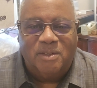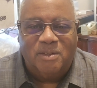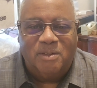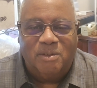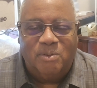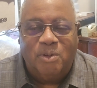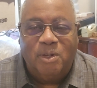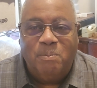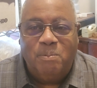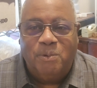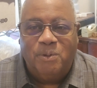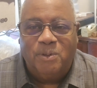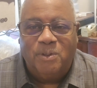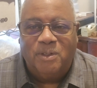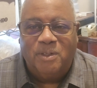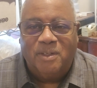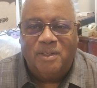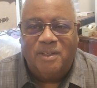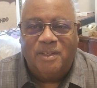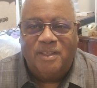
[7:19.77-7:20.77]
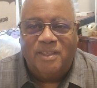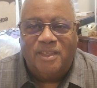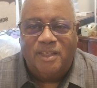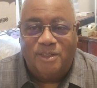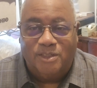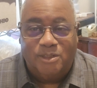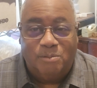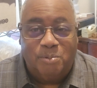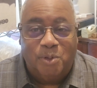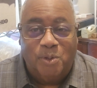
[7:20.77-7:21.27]
creeper,
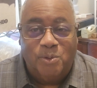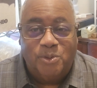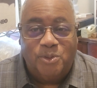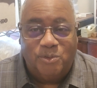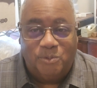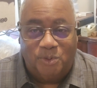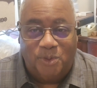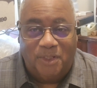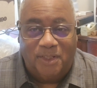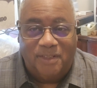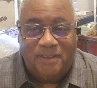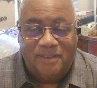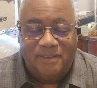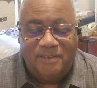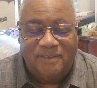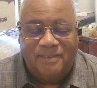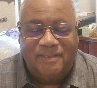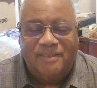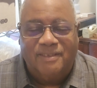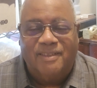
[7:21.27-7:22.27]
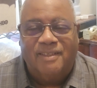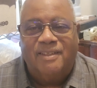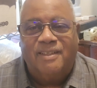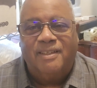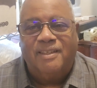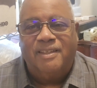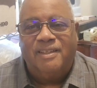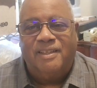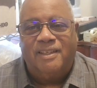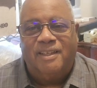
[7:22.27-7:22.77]
they're supposed to run.
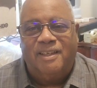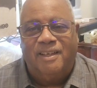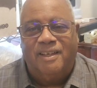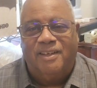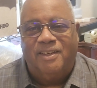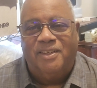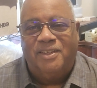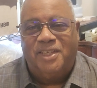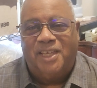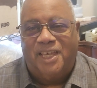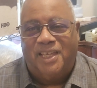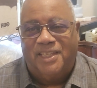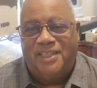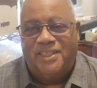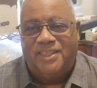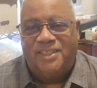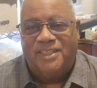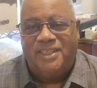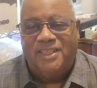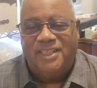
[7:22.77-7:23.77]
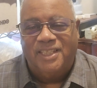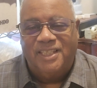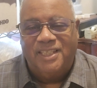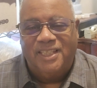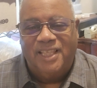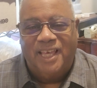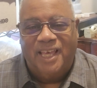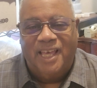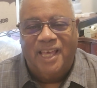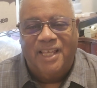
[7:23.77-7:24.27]
Okay, she
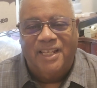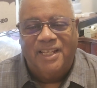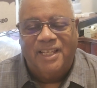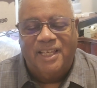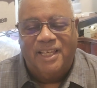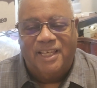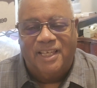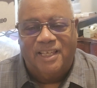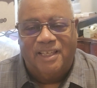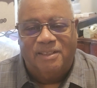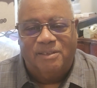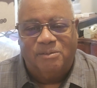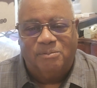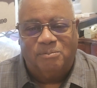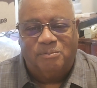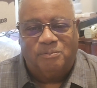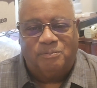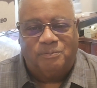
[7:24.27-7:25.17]
did that, and